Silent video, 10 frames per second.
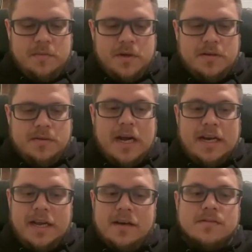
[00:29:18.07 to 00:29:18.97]
But right
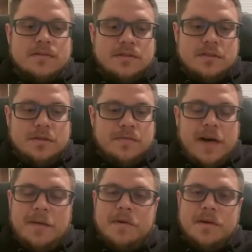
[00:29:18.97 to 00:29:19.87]
now, you can
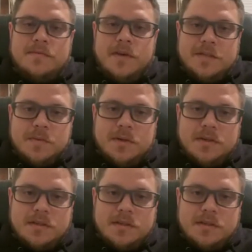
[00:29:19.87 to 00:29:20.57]
find me on Facebook.